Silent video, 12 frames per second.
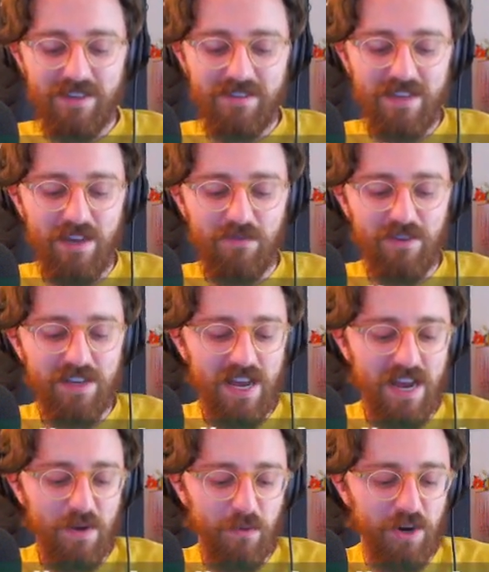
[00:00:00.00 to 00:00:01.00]
Iffy and
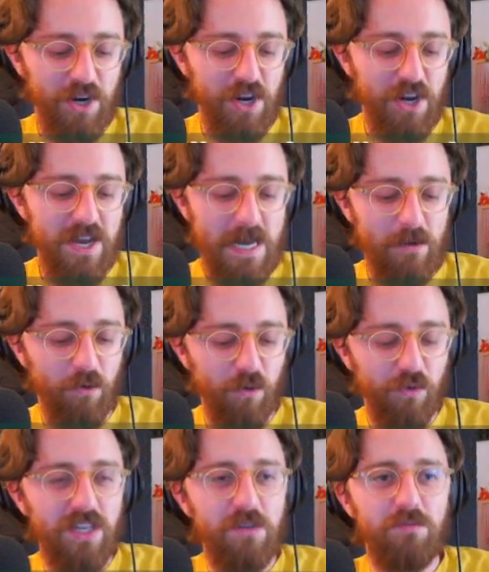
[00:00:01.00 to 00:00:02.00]
I were
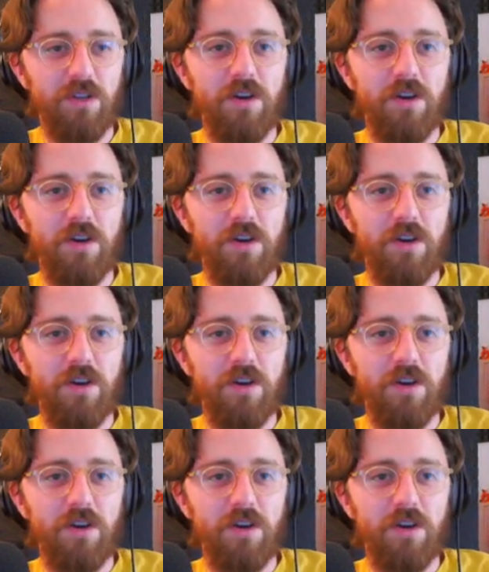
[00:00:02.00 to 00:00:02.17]
really blown